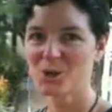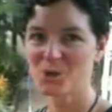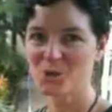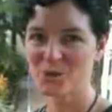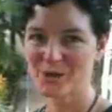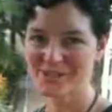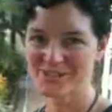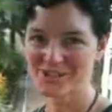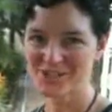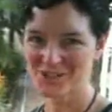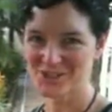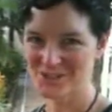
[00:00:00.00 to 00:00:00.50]

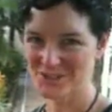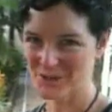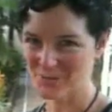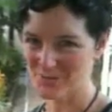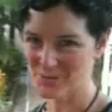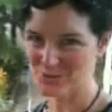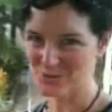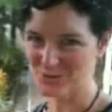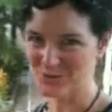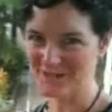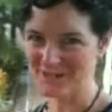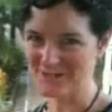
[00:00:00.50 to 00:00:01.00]
Question
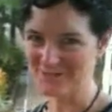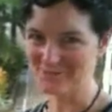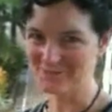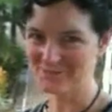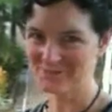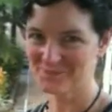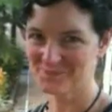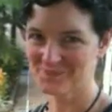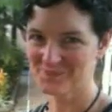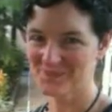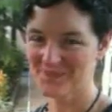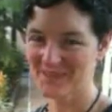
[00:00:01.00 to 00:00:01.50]
number 1.
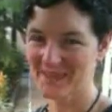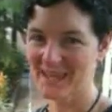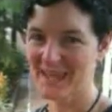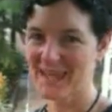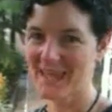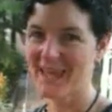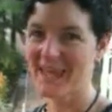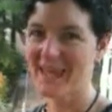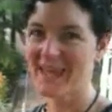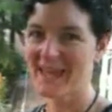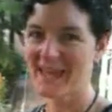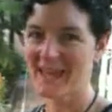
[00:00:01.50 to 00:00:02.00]

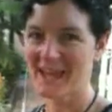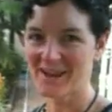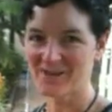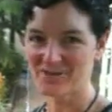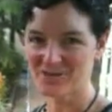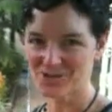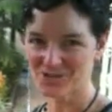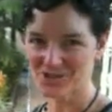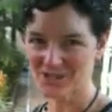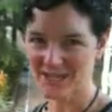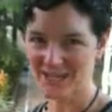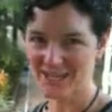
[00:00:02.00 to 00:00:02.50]
Have
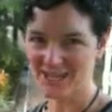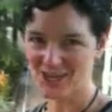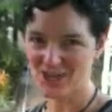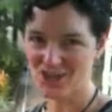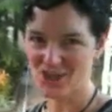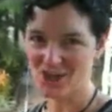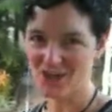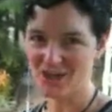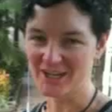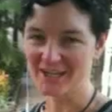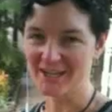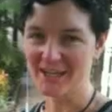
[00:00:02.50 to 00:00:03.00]
you taken
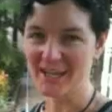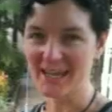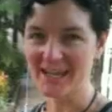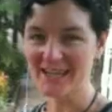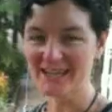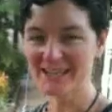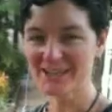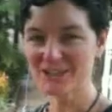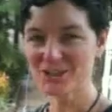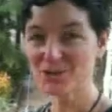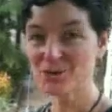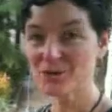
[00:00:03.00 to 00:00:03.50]
on
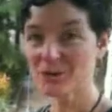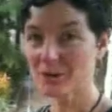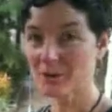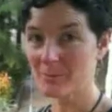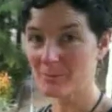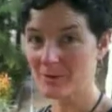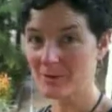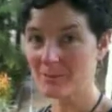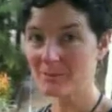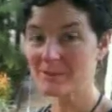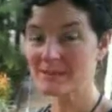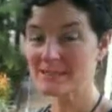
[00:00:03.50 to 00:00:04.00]
any new
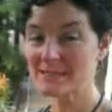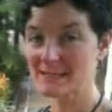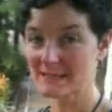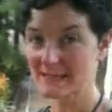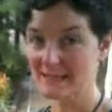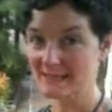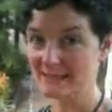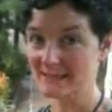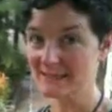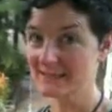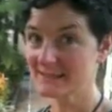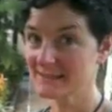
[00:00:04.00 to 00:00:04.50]
commitments
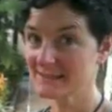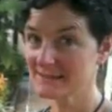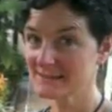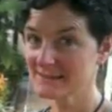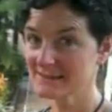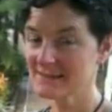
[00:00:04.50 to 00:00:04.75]
lately?